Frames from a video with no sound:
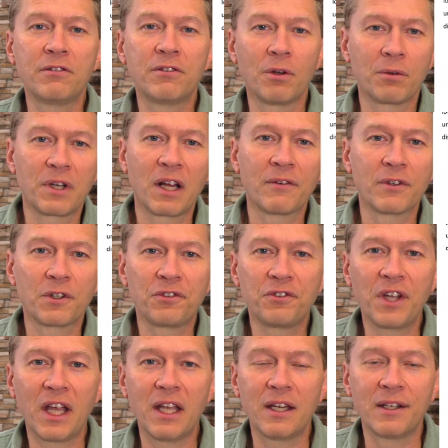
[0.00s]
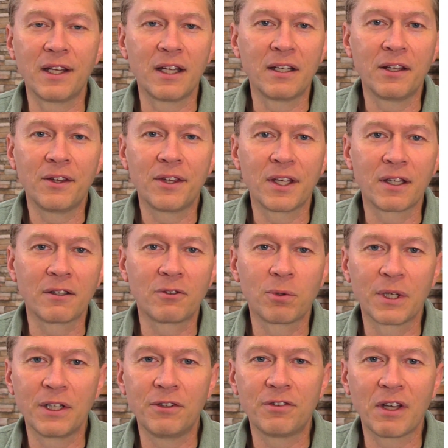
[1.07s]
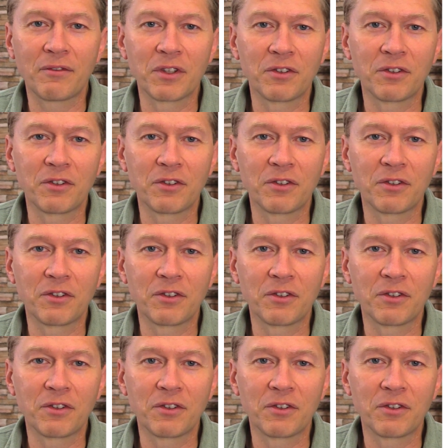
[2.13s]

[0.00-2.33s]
don't ever stay in anything 27